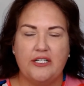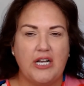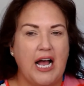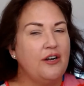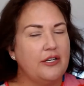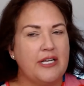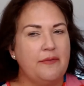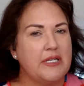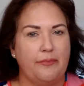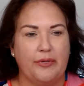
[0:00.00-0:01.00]
I don't know. Something's
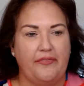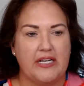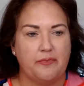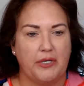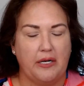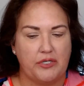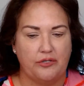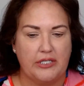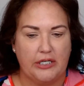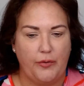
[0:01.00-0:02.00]
up with Facebook. I'm just going
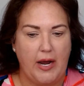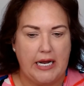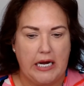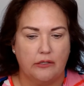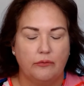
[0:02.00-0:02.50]
to tell you right now.